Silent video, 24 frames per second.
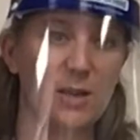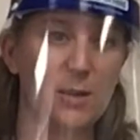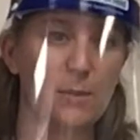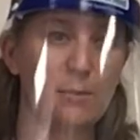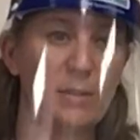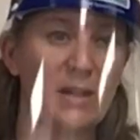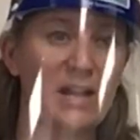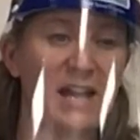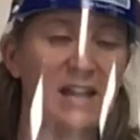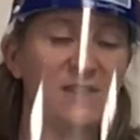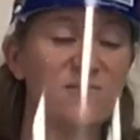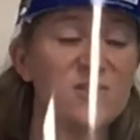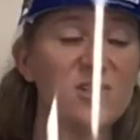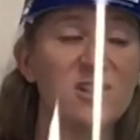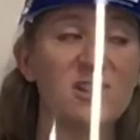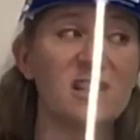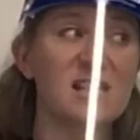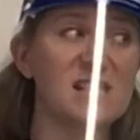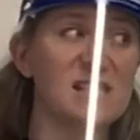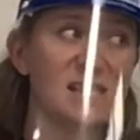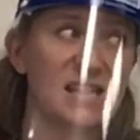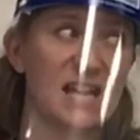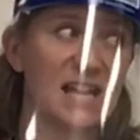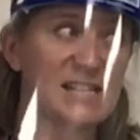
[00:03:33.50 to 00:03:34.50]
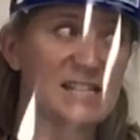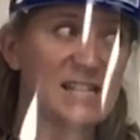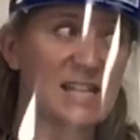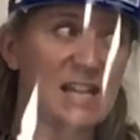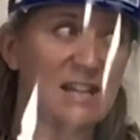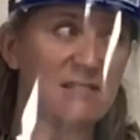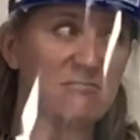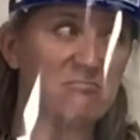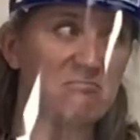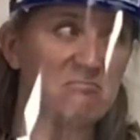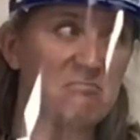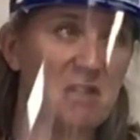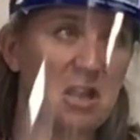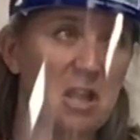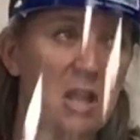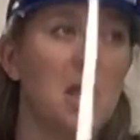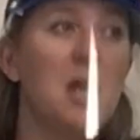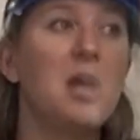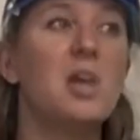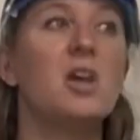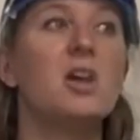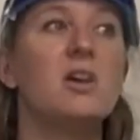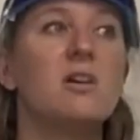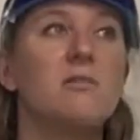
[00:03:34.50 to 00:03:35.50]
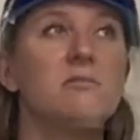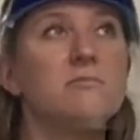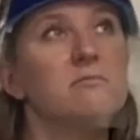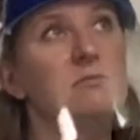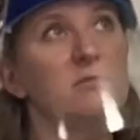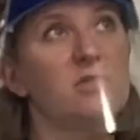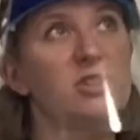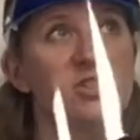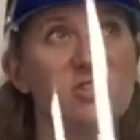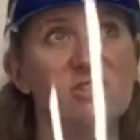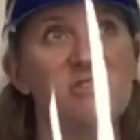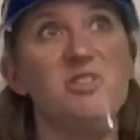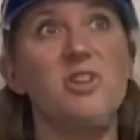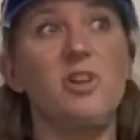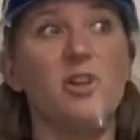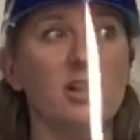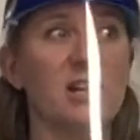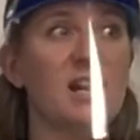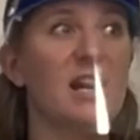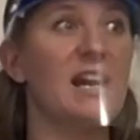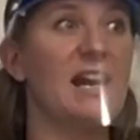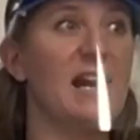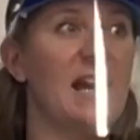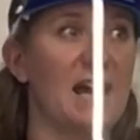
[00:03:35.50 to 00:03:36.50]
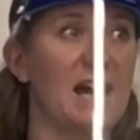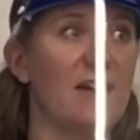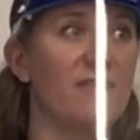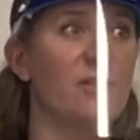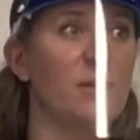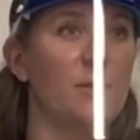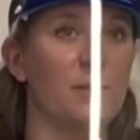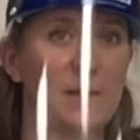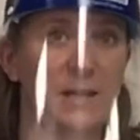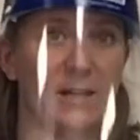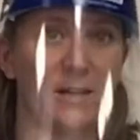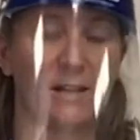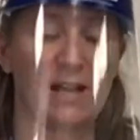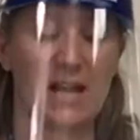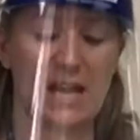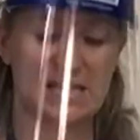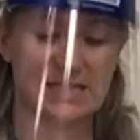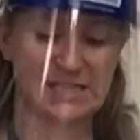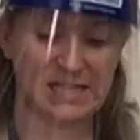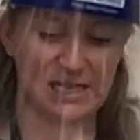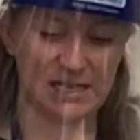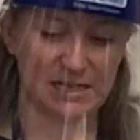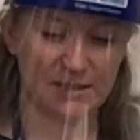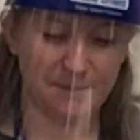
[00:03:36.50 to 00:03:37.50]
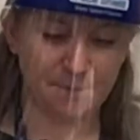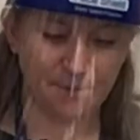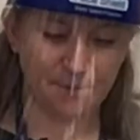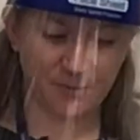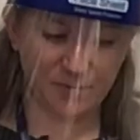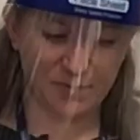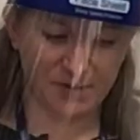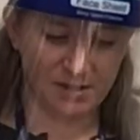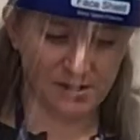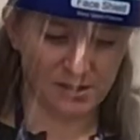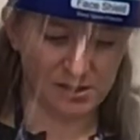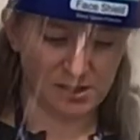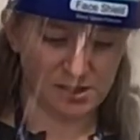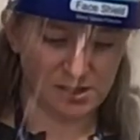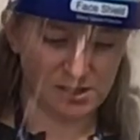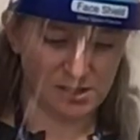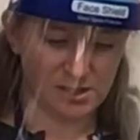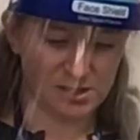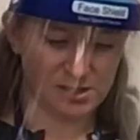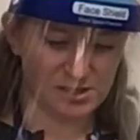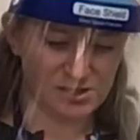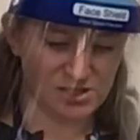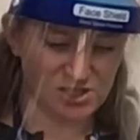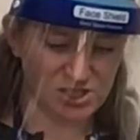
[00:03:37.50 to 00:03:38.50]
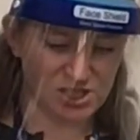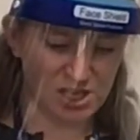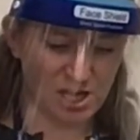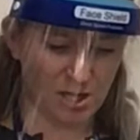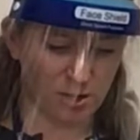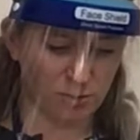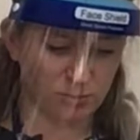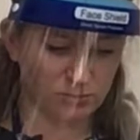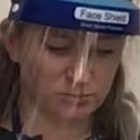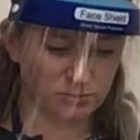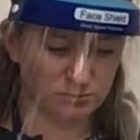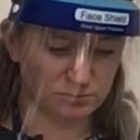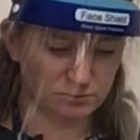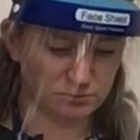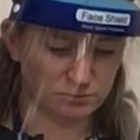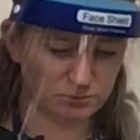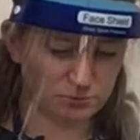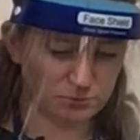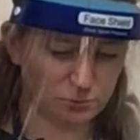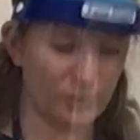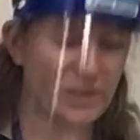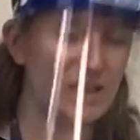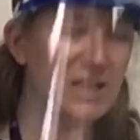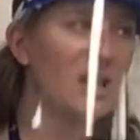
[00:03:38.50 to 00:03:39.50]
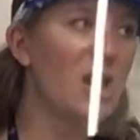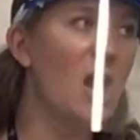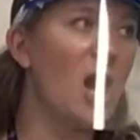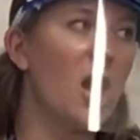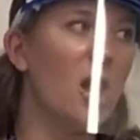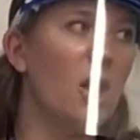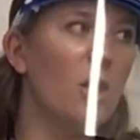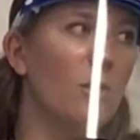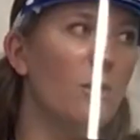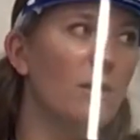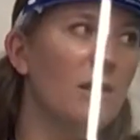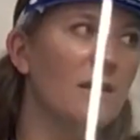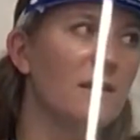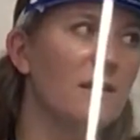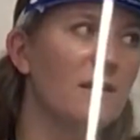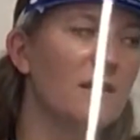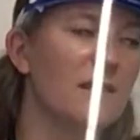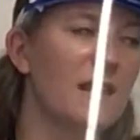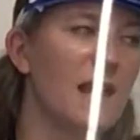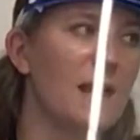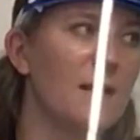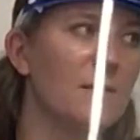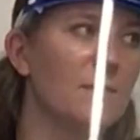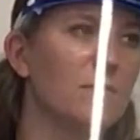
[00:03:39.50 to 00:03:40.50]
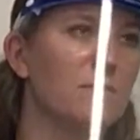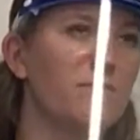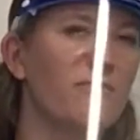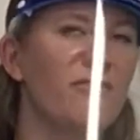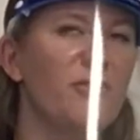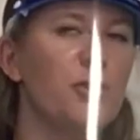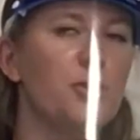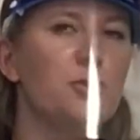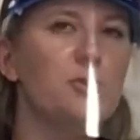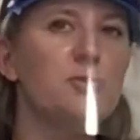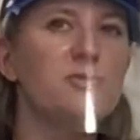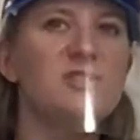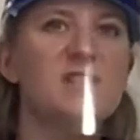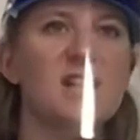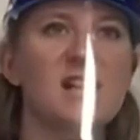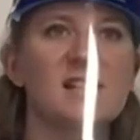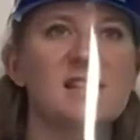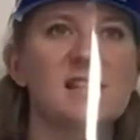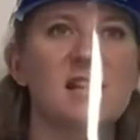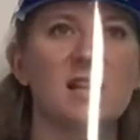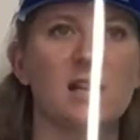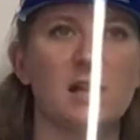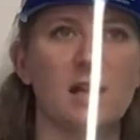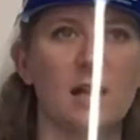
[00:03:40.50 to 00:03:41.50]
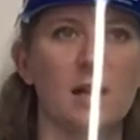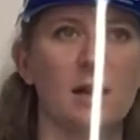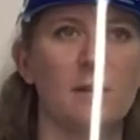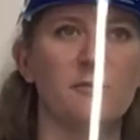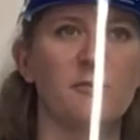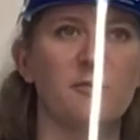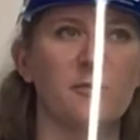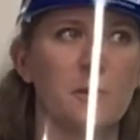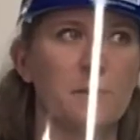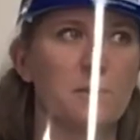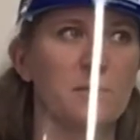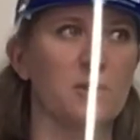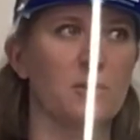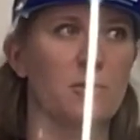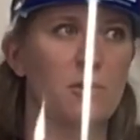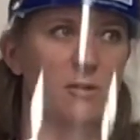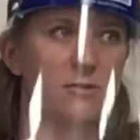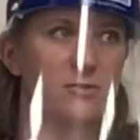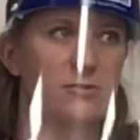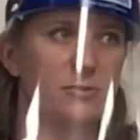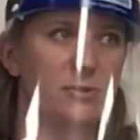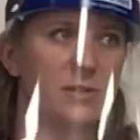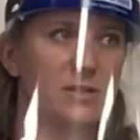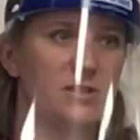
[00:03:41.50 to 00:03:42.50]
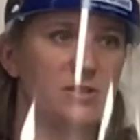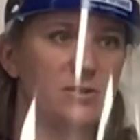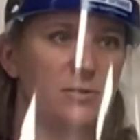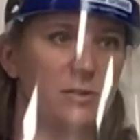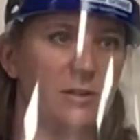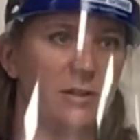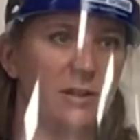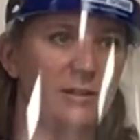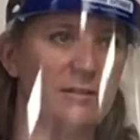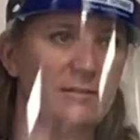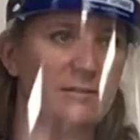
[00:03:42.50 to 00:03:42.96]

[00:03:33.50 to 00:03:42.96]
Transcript: But after this lesson, you're gonna have a better idea. So, we know that food doesn't come from the grocery store.